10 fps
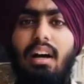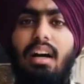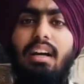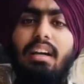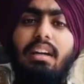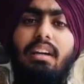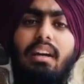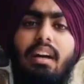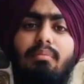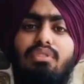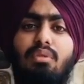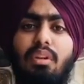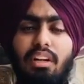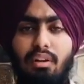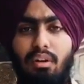I am
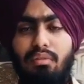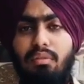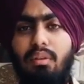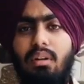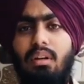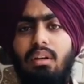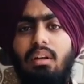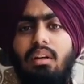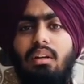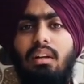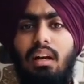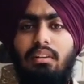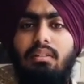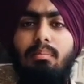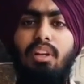student of
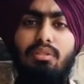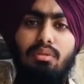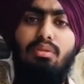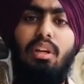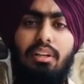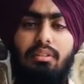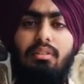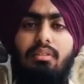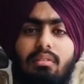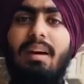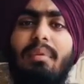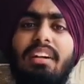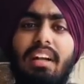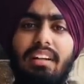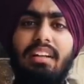class plus 2 science. I am
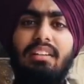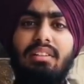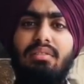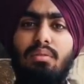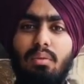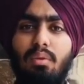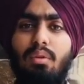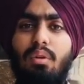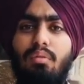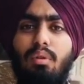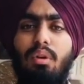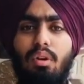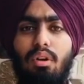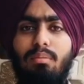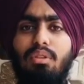attending this school for
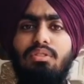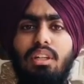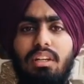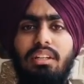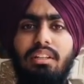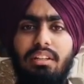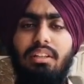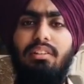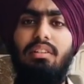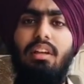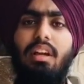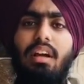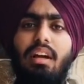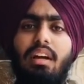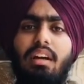almost 13 years
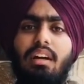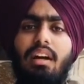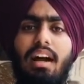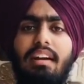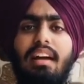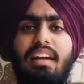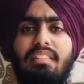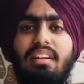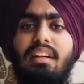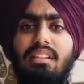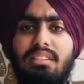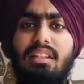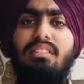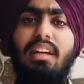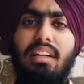uh, and as a
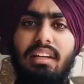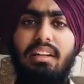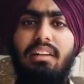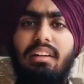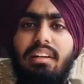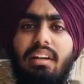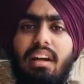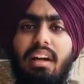cultural secretary,